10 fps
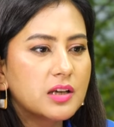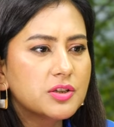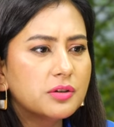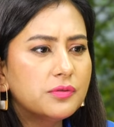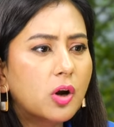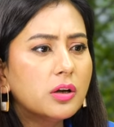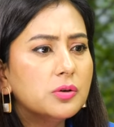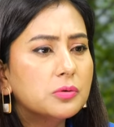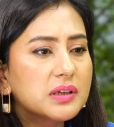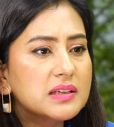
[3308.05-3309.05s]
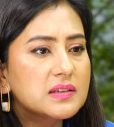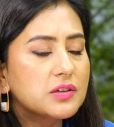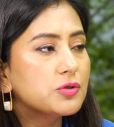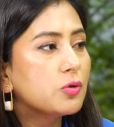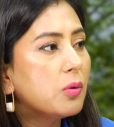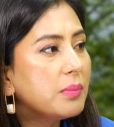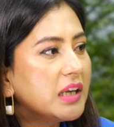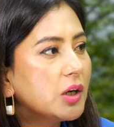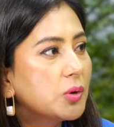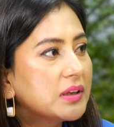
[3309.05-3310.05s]
sort of not notice so many
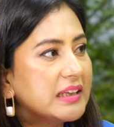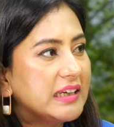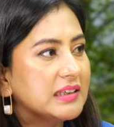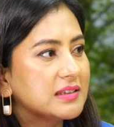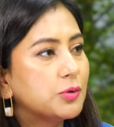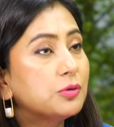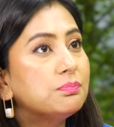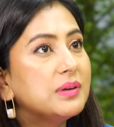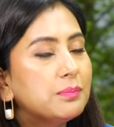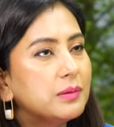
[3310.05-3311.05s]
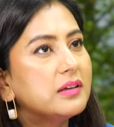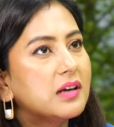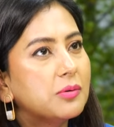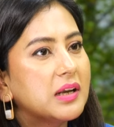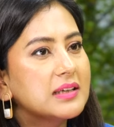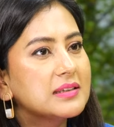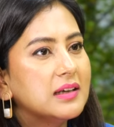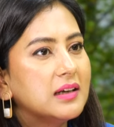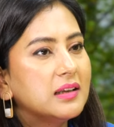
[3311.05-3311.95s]
good things, good people around us,